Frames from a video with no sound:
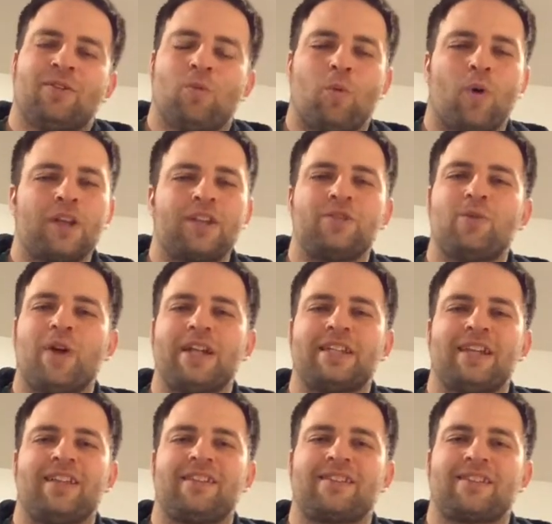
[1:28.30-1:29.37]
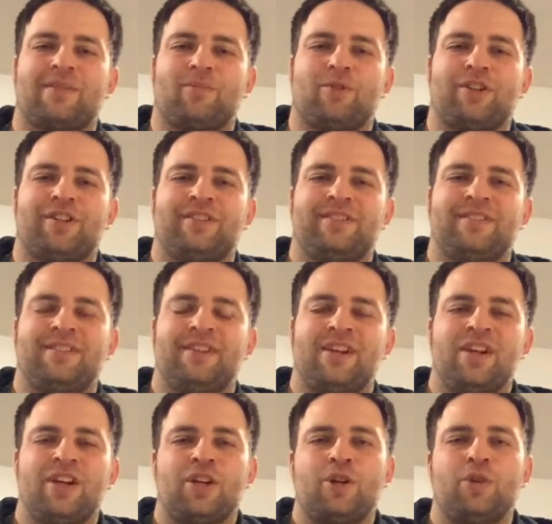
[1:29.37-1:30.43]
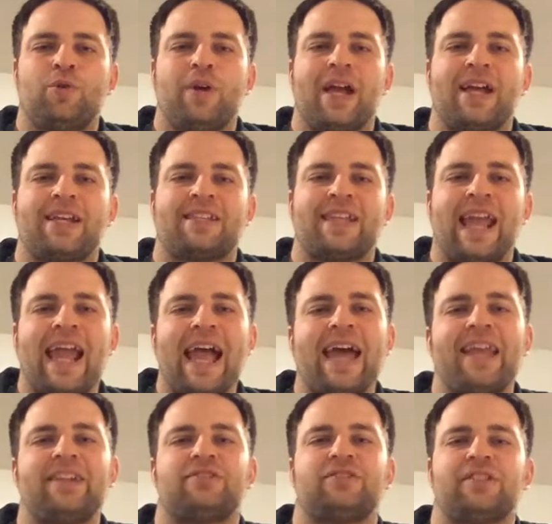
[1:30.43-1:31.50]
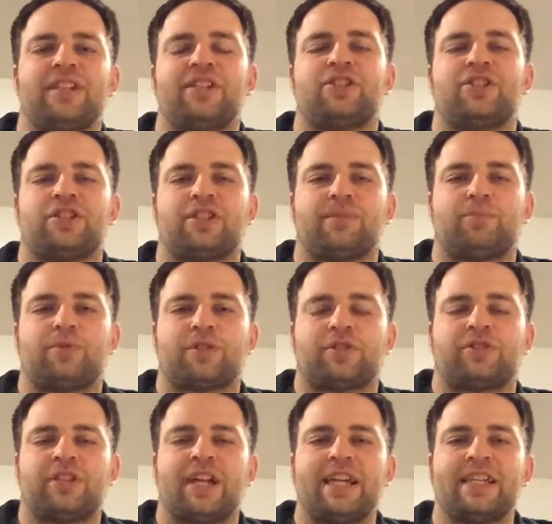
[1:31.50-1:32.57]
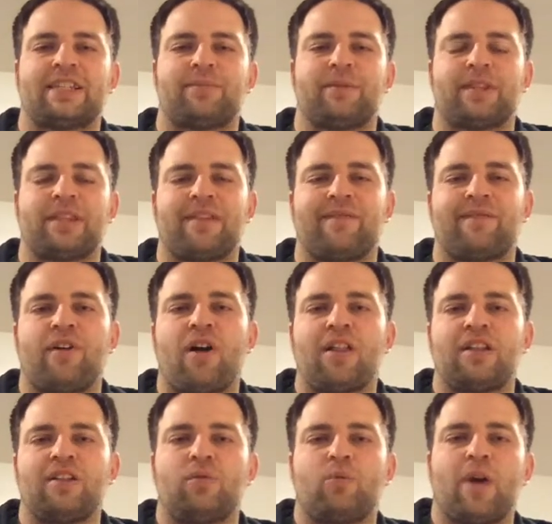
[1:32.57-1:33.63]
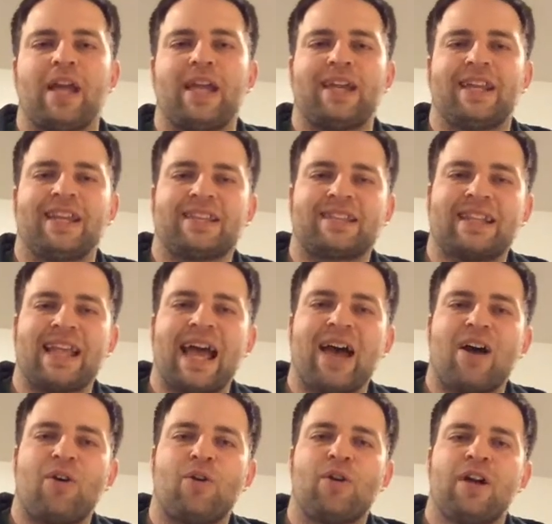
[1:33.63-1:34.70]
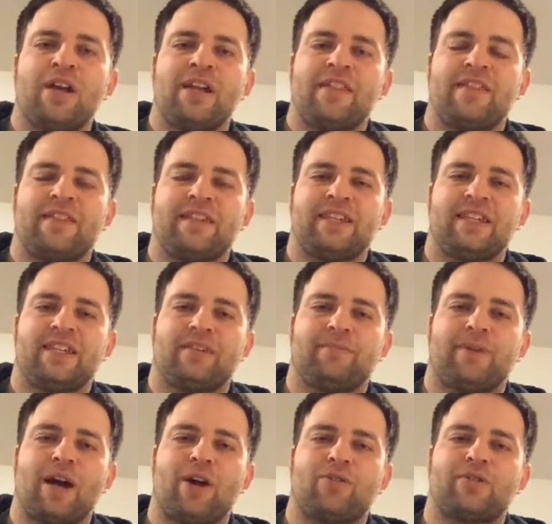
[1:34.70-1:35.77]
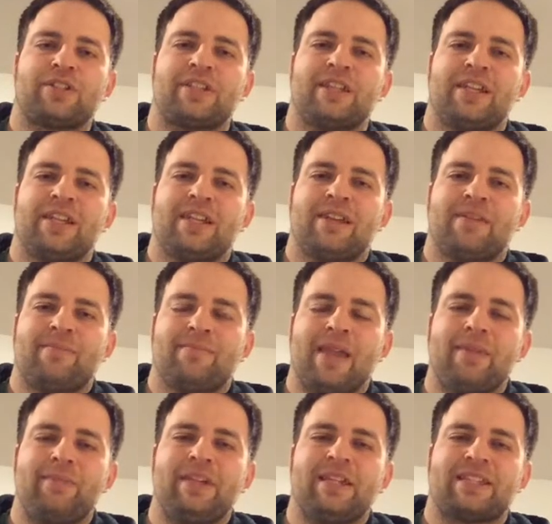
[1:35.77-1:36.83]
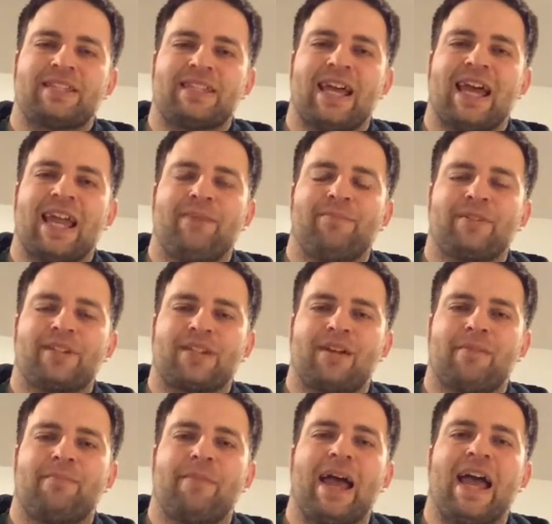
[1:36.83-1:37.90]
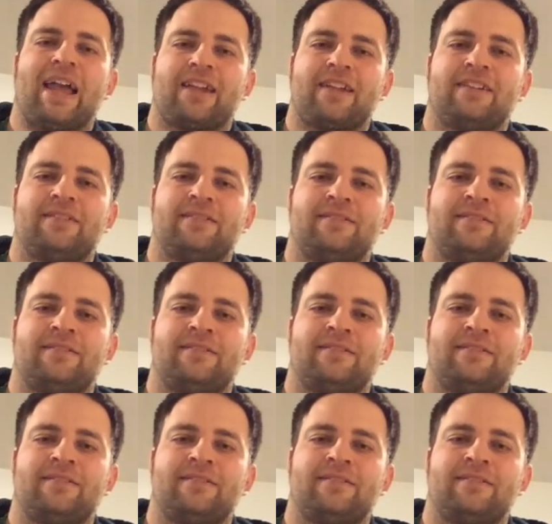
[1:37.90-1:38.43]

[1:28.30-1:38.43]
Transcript: what do I tell someone who has had a relationship with Christ but then fallen away and is now thinking about maybe it's time to come back?